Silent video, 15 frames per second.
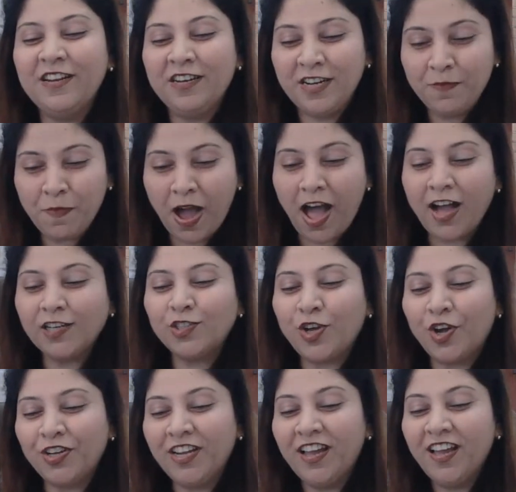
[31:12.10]
remarks
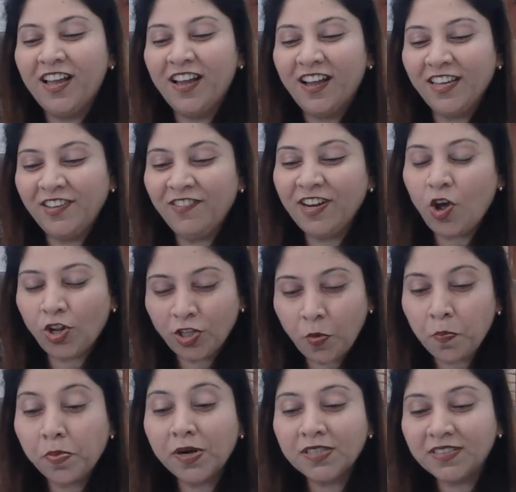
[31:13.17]
on even on the
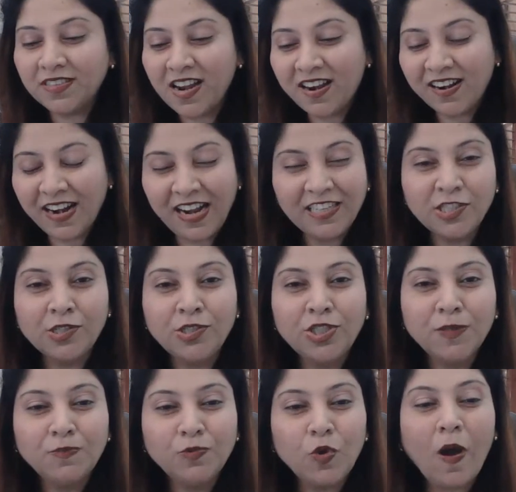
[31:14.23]
personal
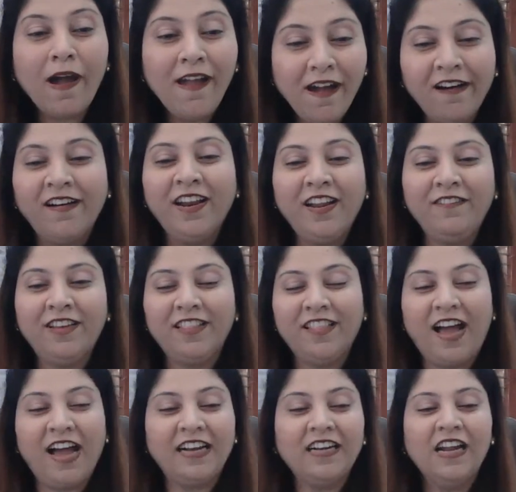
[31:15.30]
relationship. So I agree with
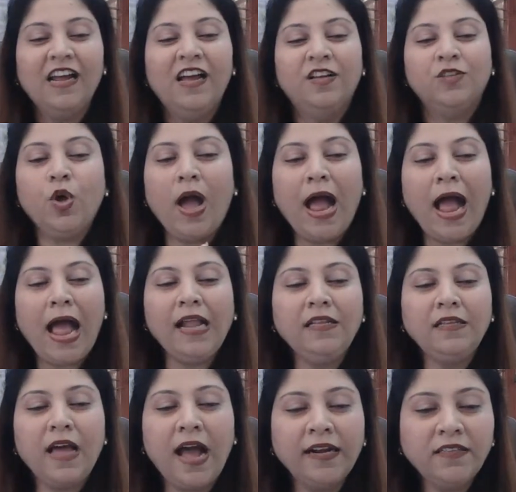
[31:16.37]
that. So
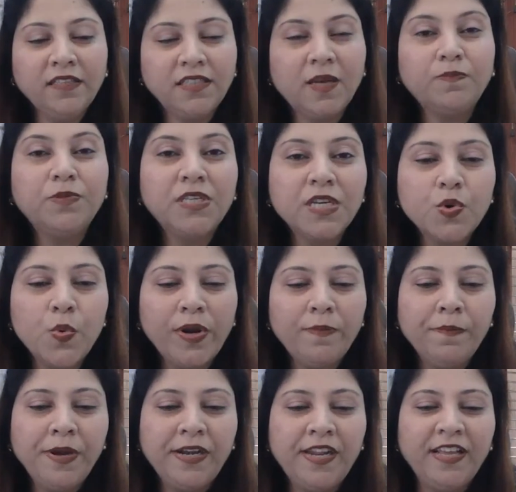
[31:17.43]
at the subsequent
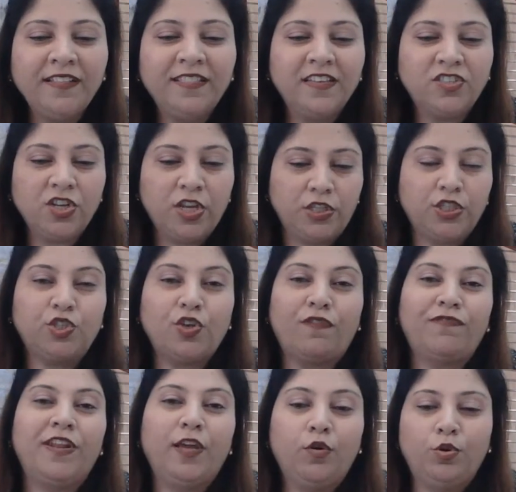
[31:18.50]
meeting, the stages of
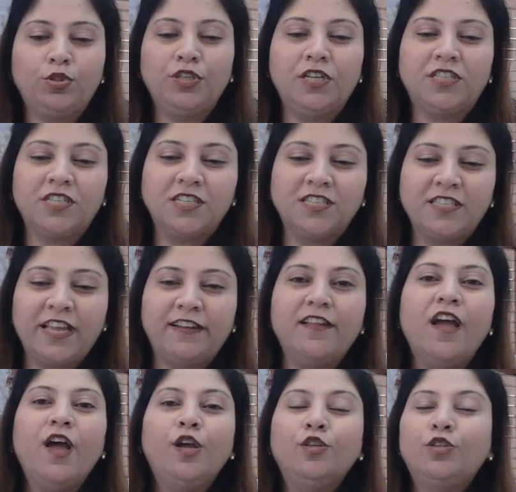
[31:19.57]
negotiation then
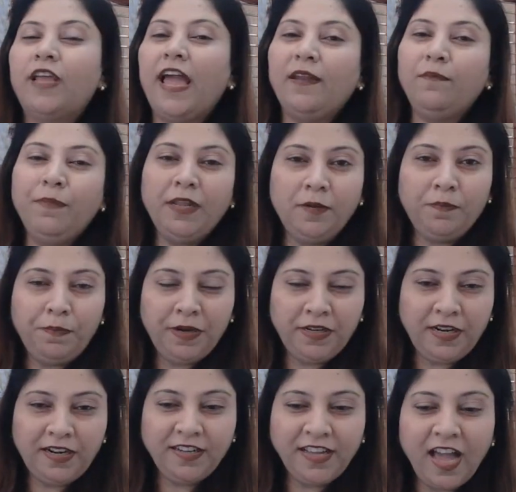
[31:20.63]
can be
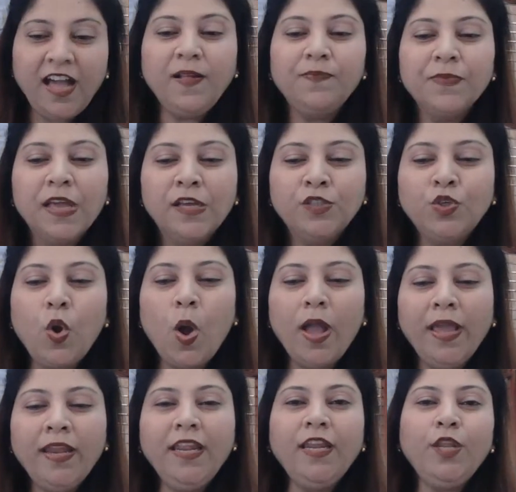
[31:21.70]
repeated. Yeah. So
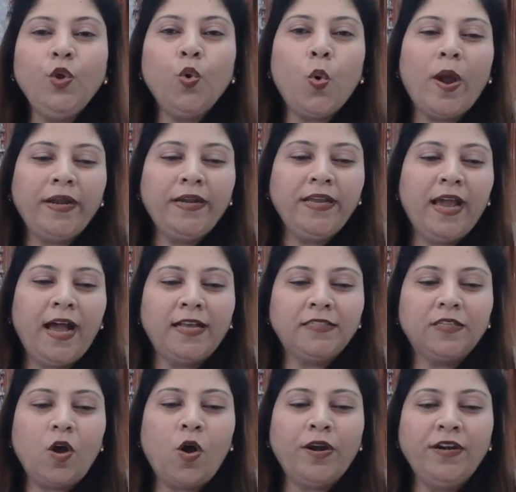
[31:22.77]
any new ideas
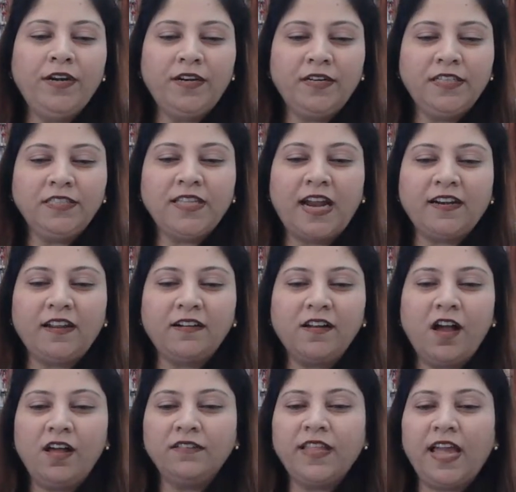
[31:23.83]
or interests that
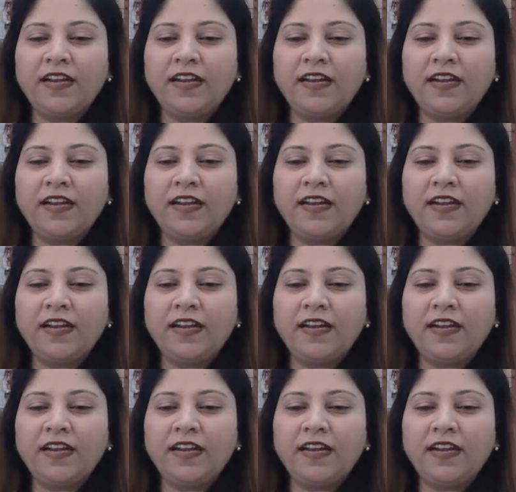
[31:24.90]
are